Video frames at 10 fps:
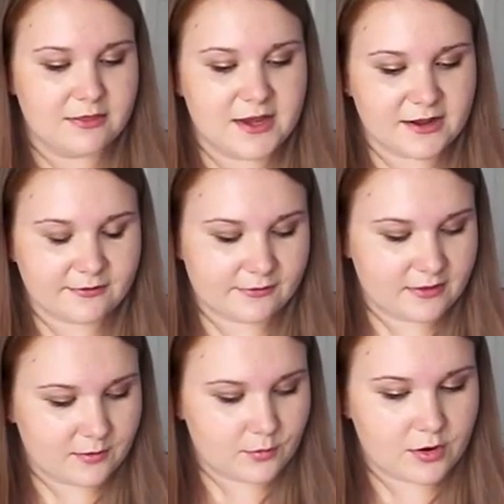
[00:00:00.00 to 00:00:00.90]
The next
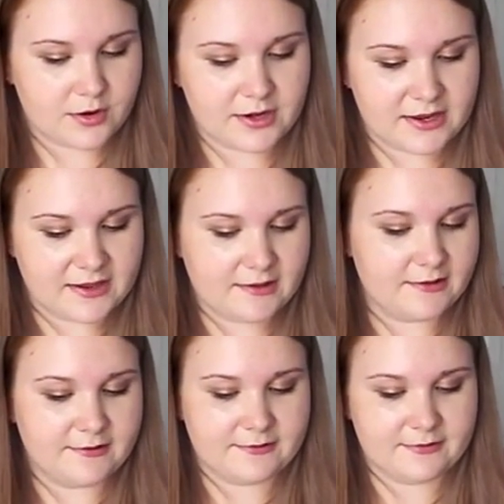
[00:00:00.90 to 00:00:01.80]
one
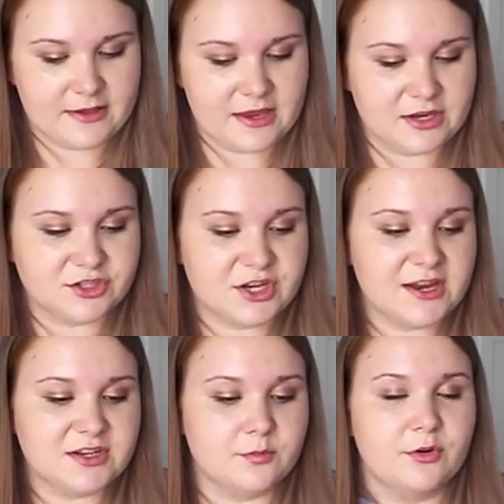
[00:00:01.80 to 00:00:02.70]
is the
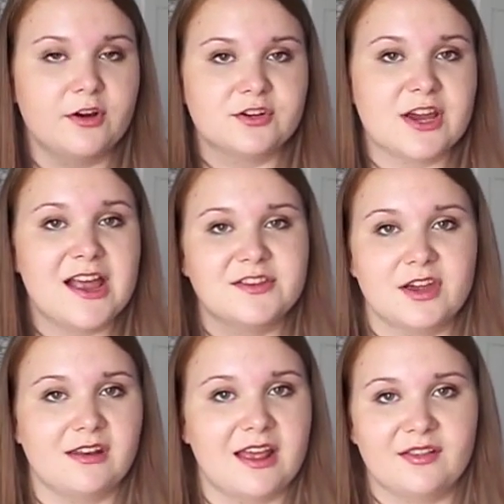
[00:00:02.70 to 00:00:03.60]
shading brush. I
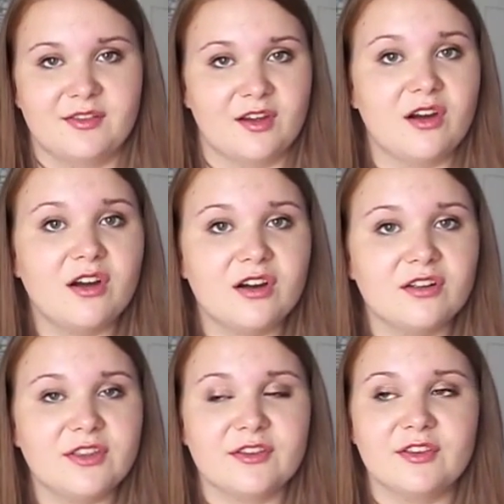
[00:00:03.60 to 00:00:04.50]
don't like this at
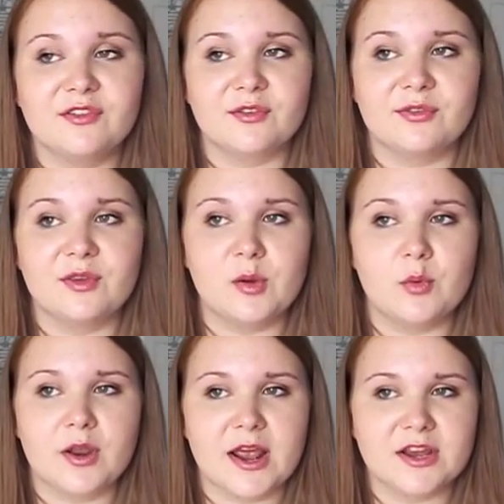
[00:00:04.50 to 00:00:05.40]
all. This is just the
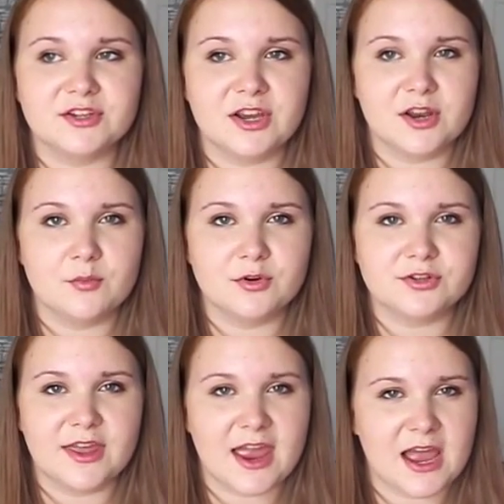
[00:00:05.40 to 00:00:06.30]
one eyeshadow
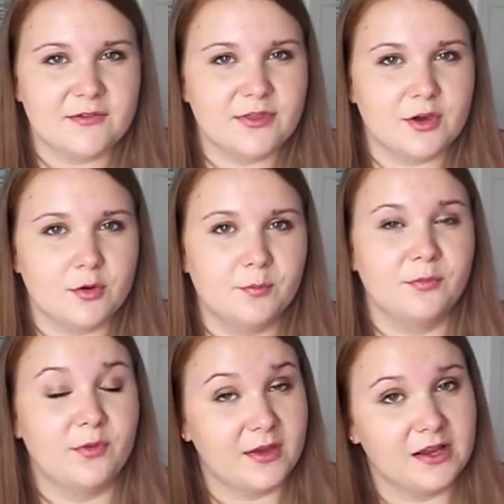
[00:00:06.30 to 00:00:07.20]
brush they have that comes
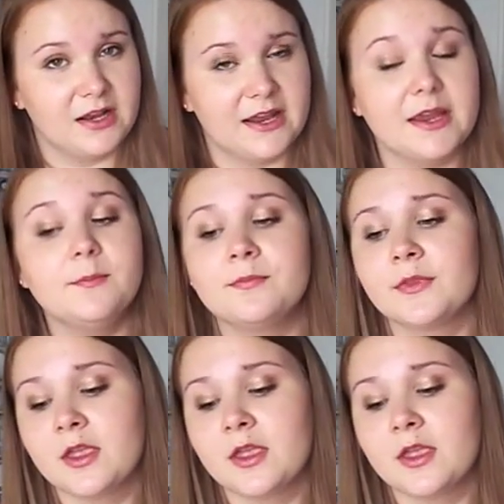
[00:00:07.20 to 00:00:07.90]
singly.